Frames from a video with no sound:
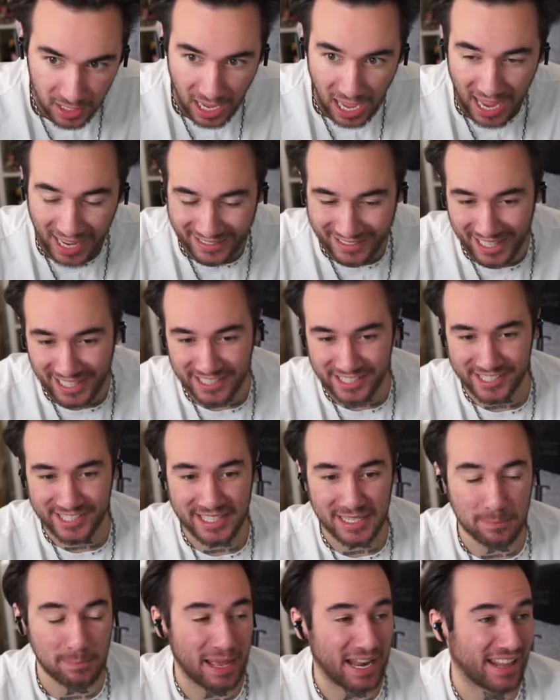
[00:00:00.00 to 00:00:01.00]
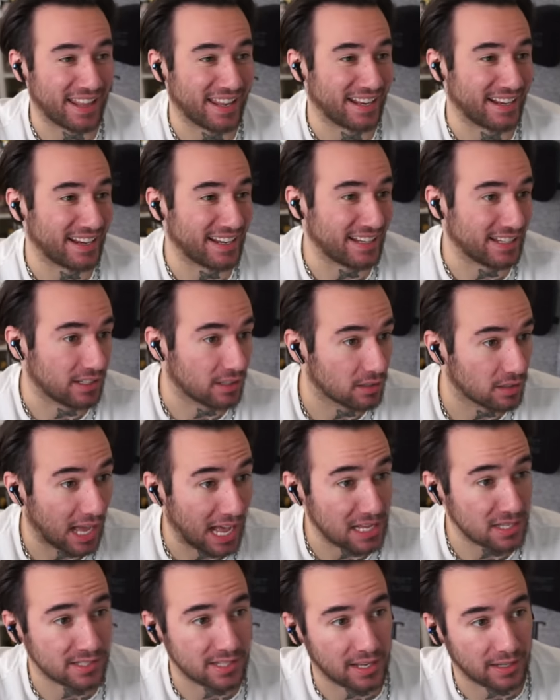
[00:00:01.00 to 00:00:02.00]
I like C better than E. I
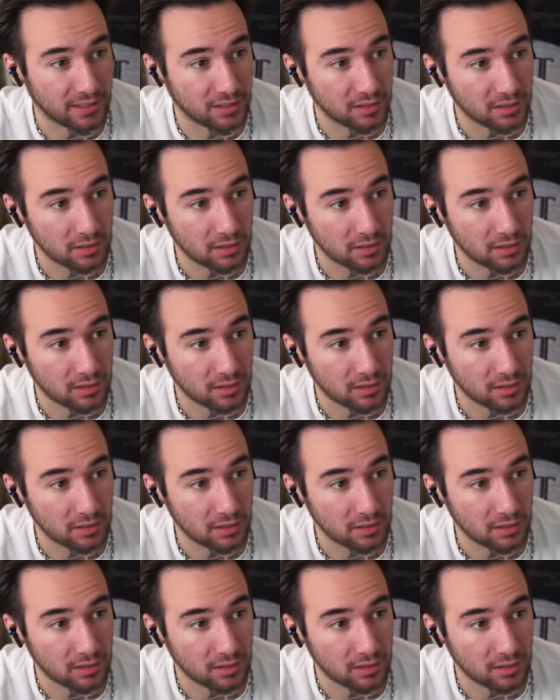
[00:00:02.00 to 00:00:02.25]
said it.